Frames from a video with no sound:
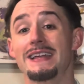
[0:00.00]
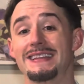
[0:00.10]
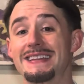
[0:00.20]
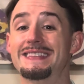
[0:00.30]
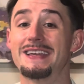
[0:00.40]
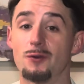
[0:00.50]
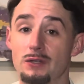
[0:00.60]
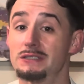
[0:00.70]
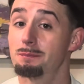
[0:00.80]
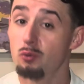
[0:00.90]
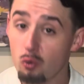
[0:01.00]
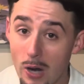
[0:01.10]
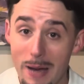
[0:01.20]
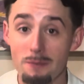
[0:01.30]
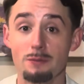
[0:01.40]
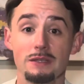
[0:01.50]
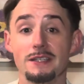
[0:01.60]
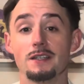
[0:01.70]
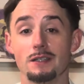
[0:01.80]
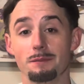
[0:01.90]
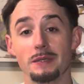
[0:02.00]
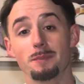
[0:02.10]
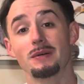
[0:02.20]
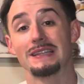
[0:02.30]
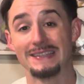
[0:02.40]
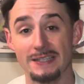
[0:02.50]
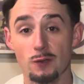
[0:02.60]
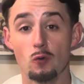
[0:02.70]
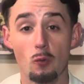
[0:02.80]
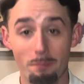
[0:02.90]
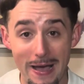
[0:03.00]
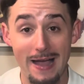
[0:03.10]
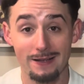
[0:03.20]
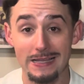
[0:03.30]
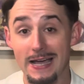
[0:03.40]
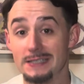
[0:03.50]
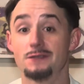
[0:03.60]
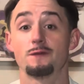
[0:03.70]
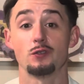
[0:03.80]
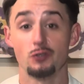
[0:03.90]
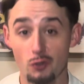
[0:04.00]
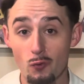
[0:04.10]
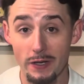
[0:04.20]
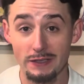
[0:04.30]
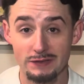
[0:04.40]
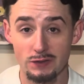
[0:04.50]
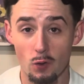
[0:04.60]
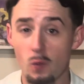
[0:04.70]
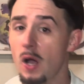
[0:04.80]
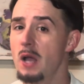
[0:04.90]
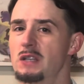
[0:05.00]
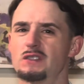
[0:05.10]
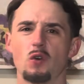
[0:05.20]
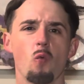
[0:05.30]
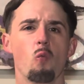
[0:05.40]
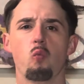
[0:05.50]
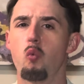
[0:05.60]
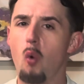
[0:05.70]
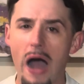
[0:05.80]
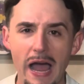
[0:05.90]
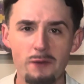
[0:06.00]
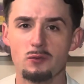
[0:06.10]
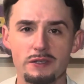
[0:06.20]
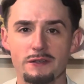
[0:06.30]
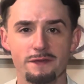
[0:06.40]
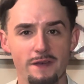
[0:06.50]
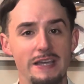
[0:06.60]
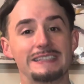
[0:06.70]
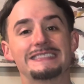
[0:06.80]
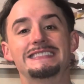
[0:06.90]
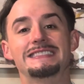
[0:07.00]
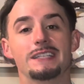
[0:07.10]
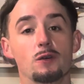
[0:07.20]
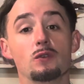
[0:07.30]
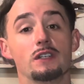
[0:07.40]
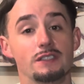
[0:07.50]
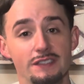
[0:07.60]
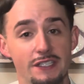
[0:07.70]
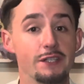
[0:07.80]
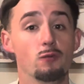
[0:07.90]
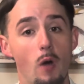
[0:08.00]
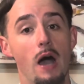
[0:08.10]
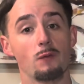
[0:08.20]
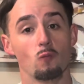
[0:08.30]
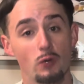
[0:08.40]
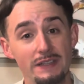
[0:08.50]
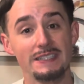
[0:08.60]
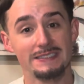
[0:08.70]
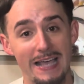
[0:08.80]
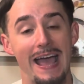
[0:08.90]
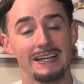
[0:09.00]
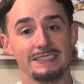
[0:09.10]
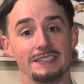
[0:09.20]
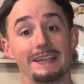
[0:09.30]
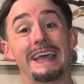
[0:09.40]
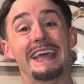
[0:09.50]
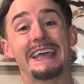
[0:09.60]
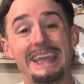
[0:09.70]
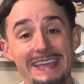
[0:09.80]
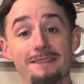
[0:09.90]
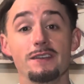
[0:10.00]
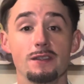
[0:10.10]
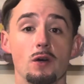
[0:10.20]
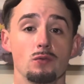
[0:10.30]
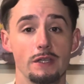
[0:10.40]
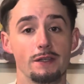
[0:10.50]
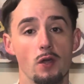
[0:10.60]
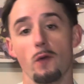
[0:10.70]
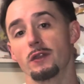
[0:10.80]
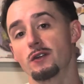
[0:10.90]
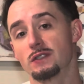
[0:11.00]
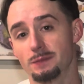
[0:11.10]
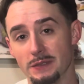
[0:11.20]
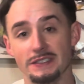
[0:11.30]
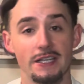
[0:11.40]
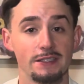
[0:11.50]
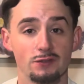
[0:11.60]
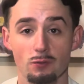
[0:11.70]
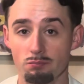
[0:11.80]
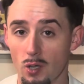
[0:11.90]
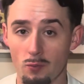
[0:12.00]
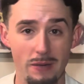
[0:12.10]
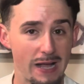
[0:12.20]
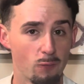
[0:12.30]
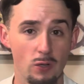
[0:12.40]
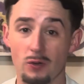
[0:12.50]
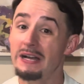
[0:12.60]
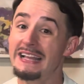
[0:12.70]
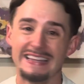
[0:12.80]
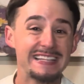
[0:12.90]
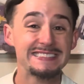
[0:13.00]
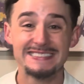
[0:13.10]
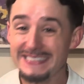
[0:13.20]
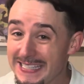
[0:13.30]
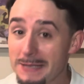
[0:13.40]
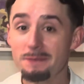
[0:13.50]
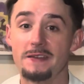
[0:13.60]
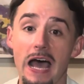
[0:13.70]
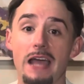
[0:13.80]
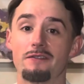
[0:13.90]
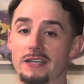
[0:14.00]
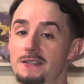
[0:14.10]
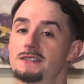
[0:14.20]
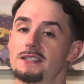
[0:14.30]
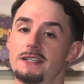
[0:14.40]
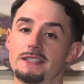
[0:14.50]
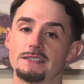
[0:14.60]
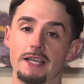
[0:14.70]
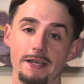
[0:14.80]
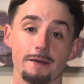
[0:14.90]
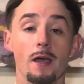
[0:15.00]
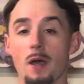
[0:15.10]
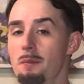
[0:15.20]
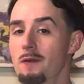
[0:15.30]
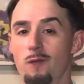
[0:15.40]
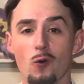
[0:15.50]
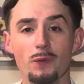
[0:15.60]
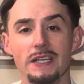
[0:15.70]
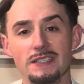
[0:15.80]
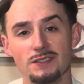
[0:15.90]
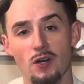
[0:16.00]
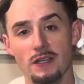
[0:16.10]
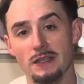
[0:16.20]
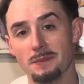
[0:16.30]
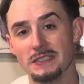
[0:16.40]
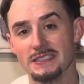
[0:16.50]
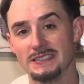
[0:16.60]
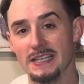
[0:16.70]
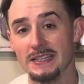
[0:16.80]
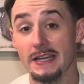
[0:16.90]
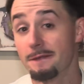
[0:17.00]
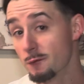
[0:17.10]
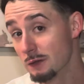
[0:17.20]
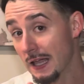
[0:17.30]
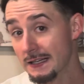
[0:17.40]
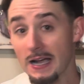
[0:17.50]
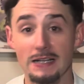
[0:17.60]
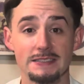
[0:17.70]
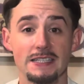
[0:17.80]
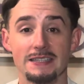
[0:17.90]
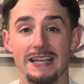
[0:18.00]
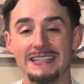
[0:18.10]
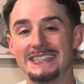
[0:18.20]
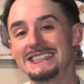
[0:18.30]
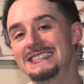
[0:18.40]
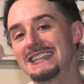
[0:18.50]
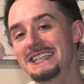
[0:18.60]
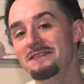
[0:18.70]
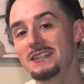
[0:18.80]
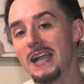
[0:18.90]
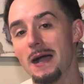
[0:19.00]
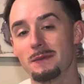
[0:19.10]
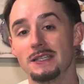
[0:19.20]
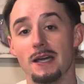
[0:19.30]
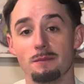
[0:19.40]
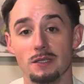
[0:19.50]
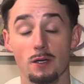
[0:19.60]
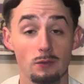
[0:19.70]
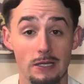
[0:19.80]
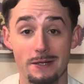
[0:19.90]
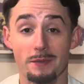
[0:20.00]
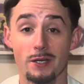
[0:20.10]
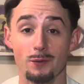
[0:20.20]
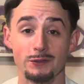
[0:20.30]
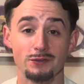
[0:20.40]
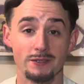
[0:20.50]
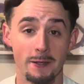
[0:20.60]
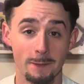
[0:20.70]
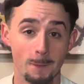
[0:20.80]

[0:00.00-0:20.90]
that there is probably going to be political backlash for doing so. So why would the Fed still continue on with this action even though they know there is potential blowback? Well, let's deep dive into this. And before we get started, let me just say that if you like content like this, leave a comment down below letting me know what you think.